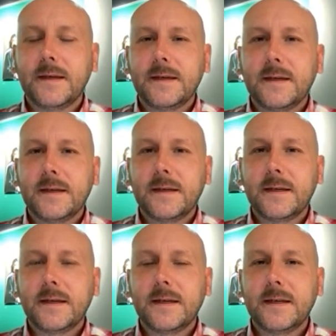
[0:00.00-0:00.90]

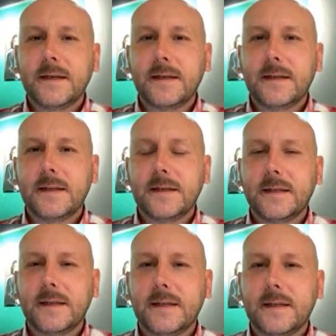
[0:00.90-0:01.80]

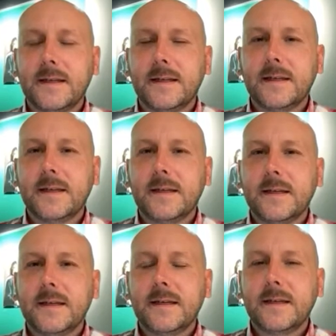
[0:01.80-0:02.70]

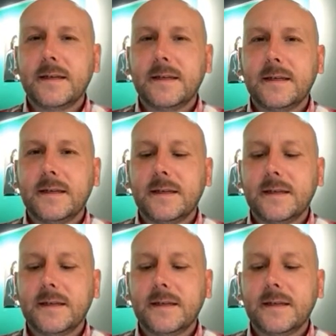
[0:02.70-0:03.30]
This person isn't speaking.